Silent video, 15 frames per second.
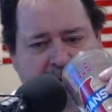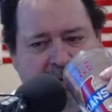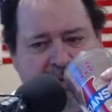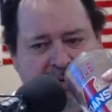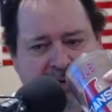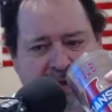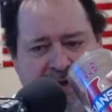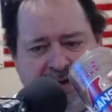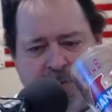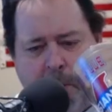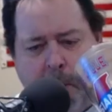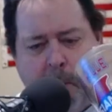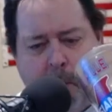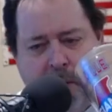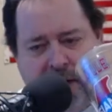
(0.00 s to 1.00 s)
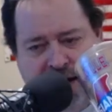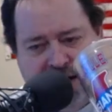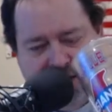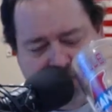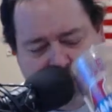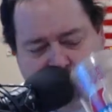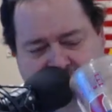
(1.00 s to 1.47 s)
It
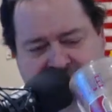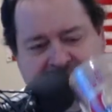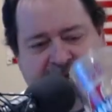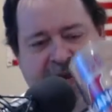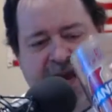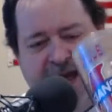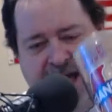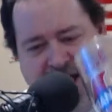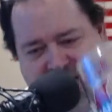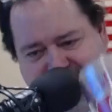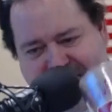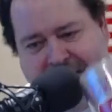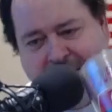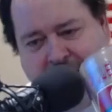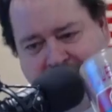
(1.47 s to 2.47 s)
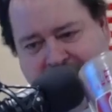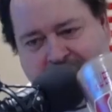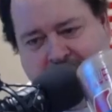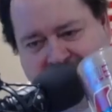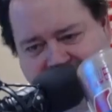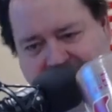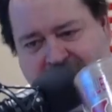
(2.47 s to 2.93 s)
is Wednesday, February
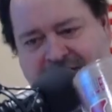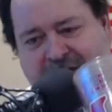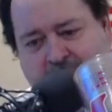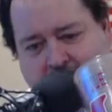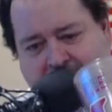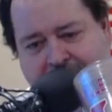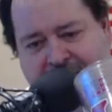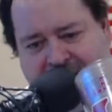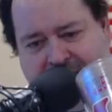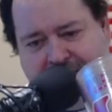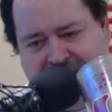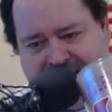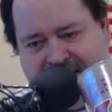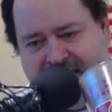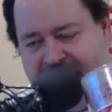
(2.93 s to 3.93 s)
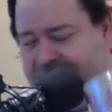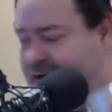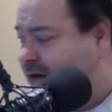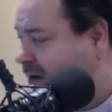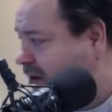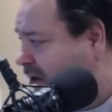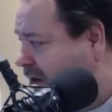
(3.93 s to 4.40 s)
21st. Go out and make the best of it.
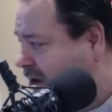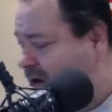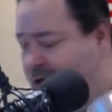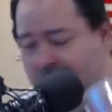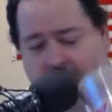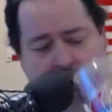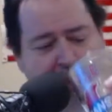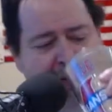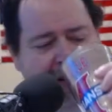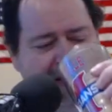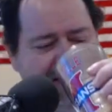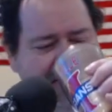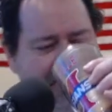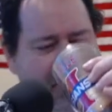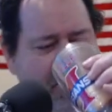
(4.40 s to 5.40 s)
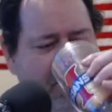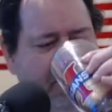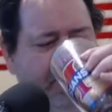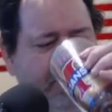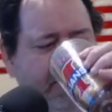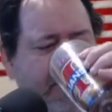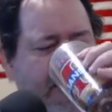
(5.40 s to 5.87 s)
I hope you guys have a
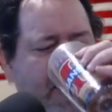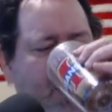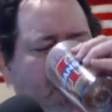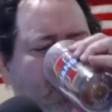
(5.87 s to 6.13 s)
wonderful day.